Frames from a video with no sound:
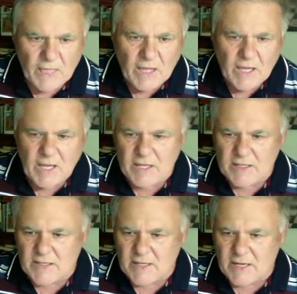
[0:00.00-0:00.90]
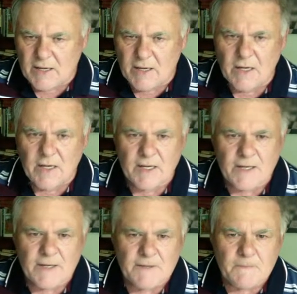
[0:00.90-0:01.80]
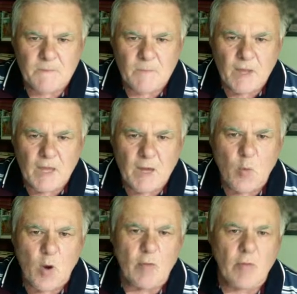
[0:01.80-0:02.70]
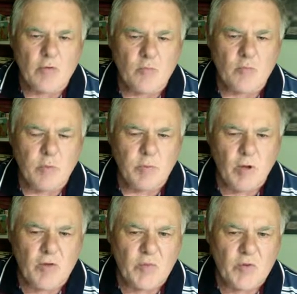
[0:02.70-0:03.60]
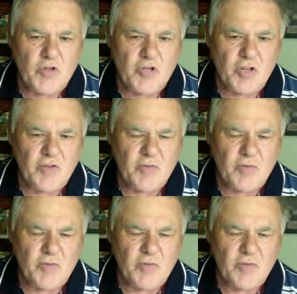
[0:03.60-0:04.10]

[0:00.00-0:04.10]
And white replies with g3.